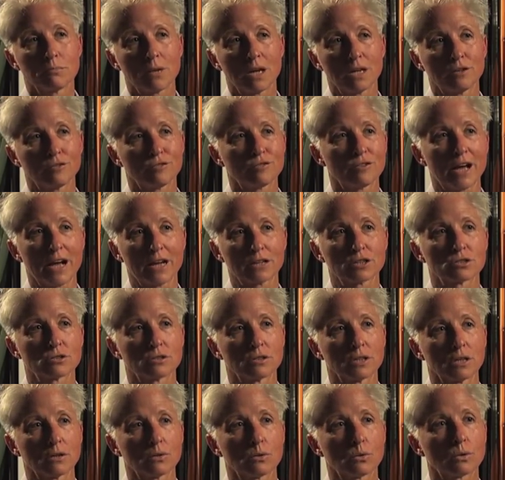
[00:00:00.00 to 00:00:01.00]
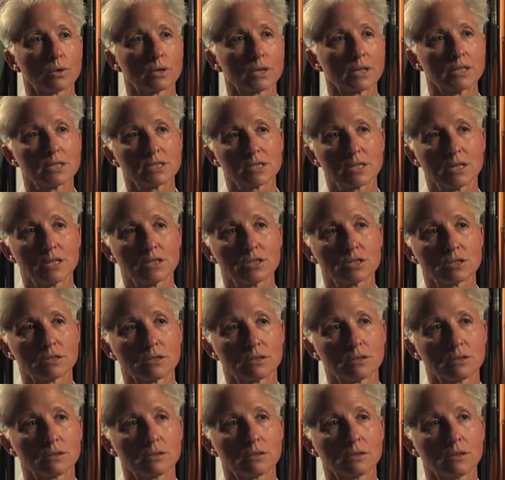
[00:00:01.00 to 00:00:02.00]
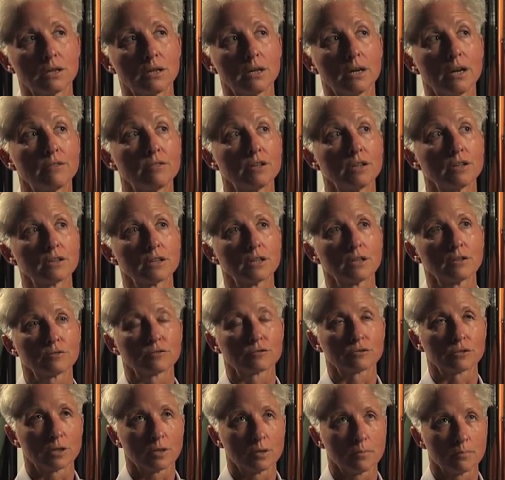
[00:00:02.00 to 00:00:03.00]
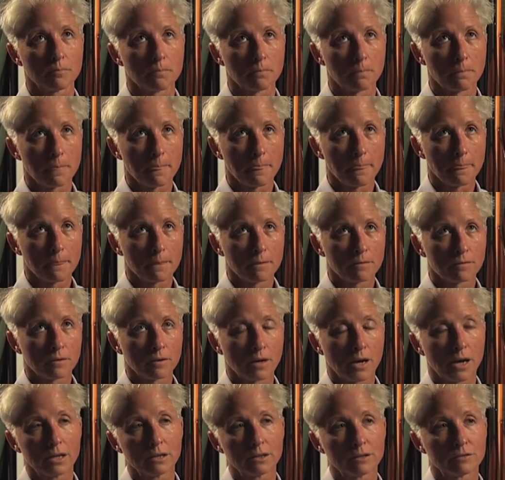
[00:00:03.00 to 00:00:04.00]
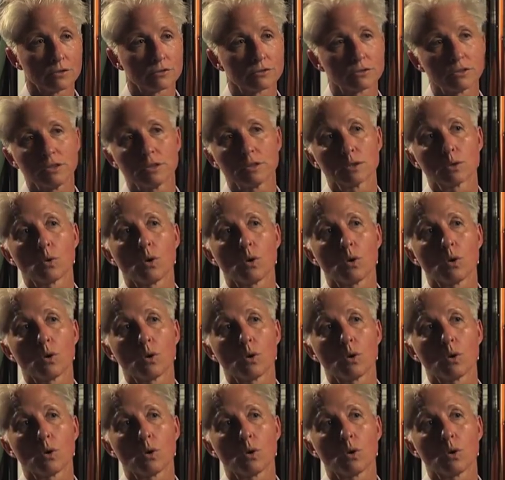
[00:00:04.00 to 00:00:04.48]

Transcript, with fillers: manufacturing organization, uh, everything from high-level senior